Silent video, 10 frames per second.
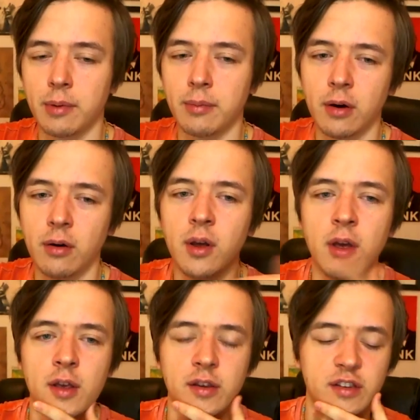MMO,
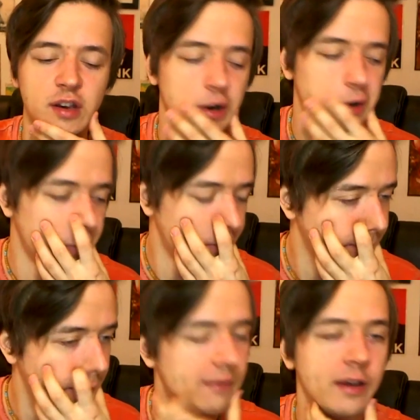so
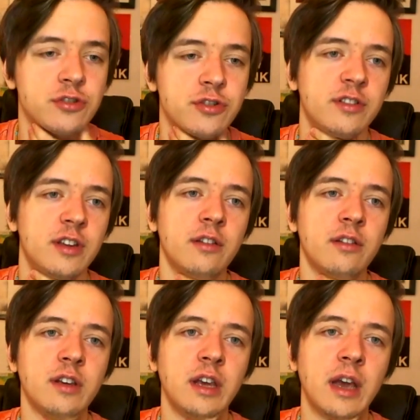I'm kind of interested in
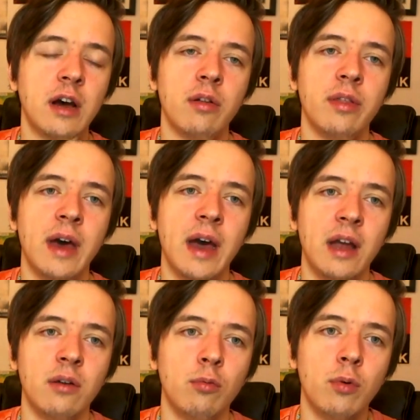seeing how
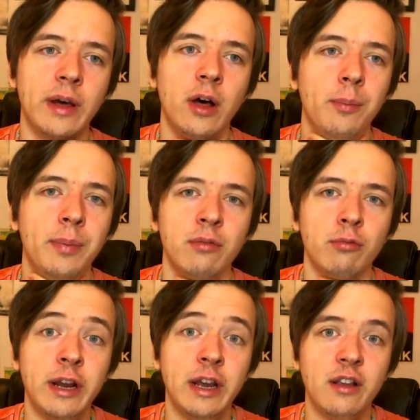that will help
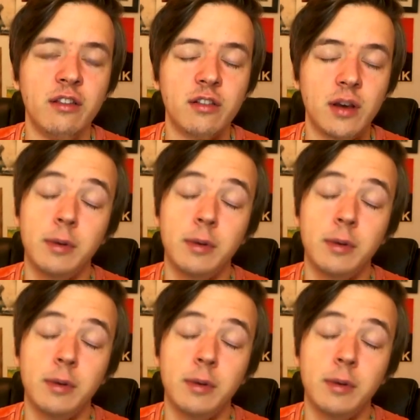in raids. I